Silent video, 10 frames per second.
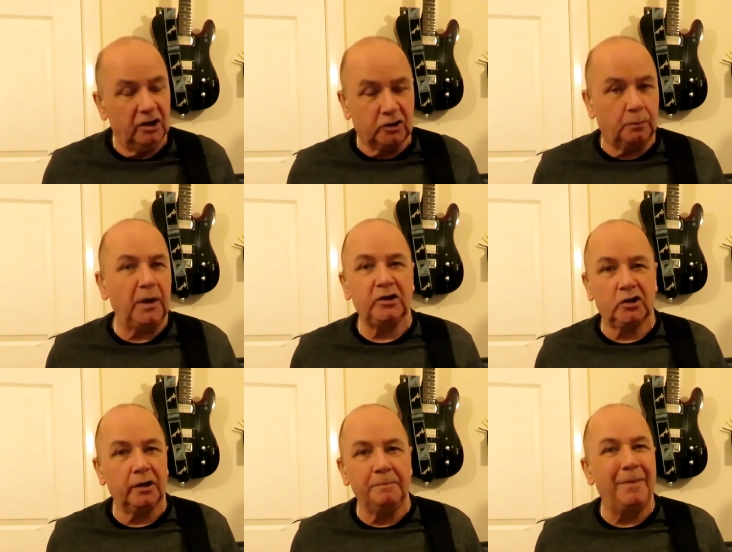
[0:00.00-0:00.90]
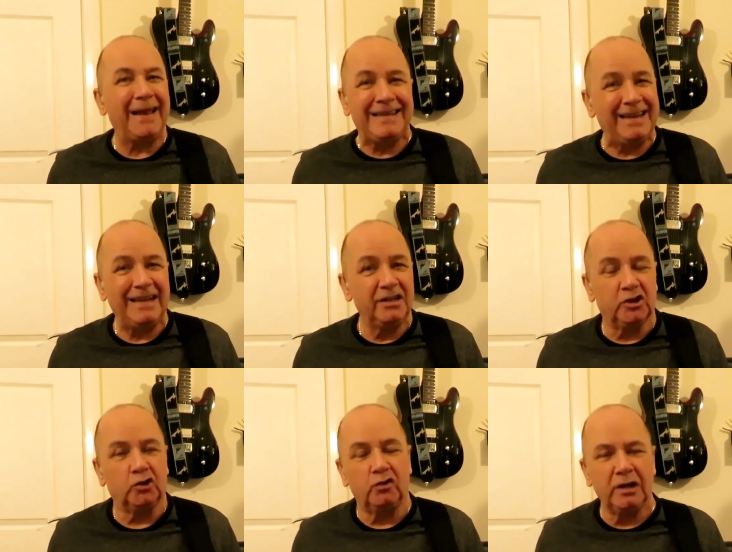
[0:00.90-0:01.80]
especially bending
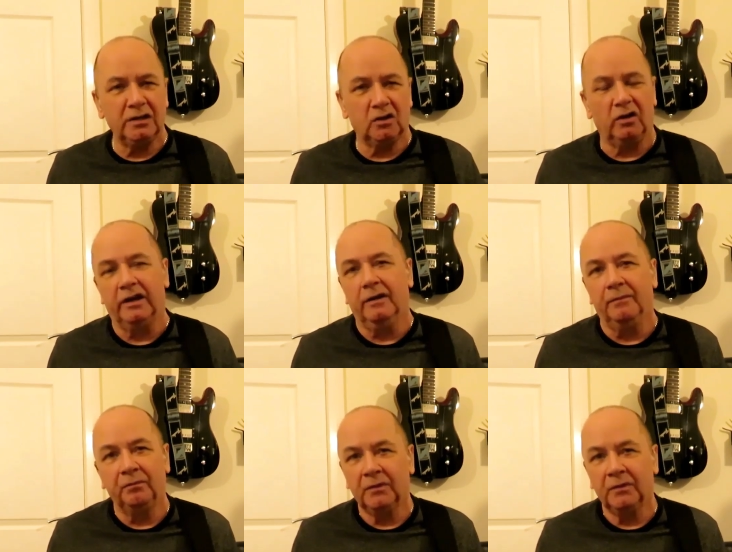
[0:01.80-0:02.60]
strings on it.